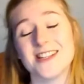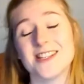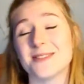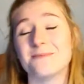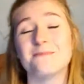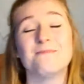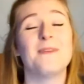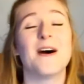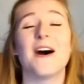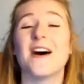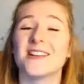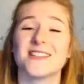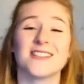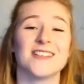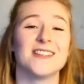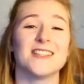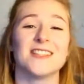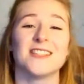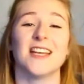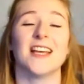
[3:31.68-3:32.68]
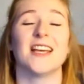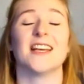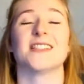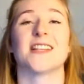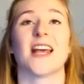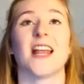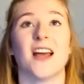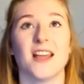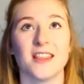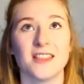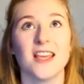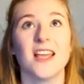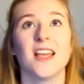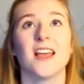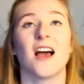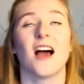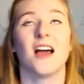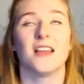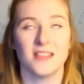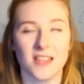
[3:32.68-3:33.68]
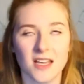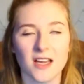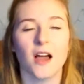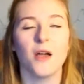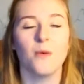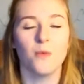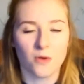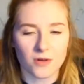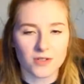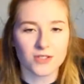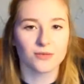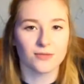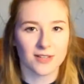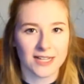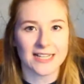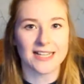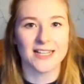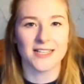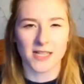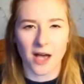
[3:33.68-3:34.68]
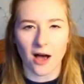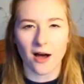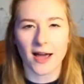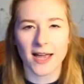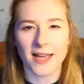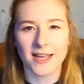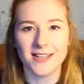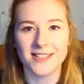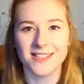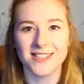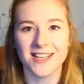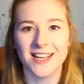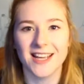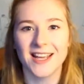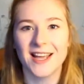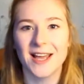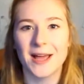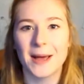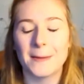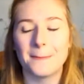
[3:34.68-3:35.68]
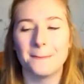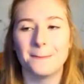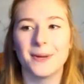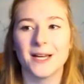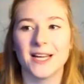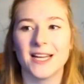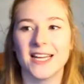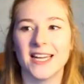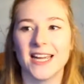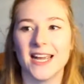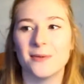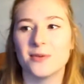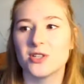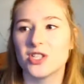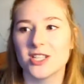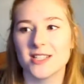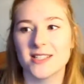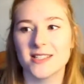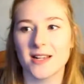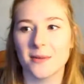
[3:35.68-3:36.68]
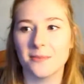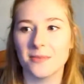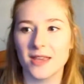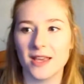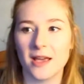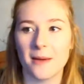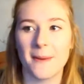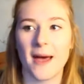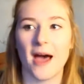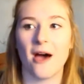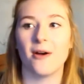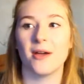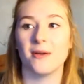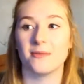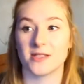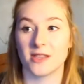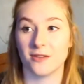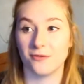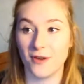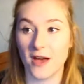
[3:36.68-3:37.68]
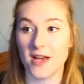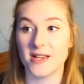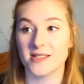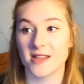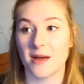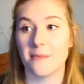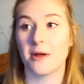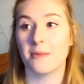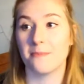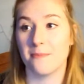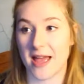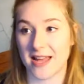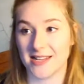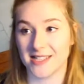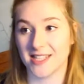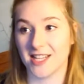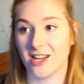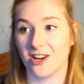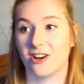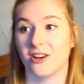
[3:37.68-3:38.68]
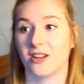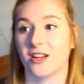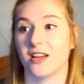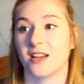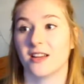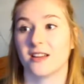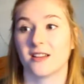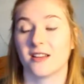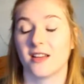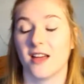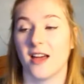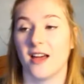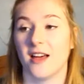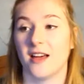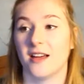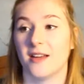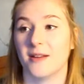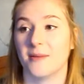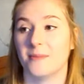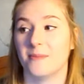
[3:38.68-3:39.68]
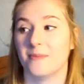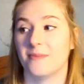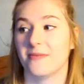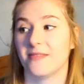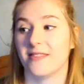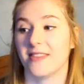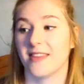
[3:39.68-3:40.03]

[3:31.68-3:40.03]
just burst into tears, and I think I was really tired, but it was just something about, it was the first time I'd met Tiana, and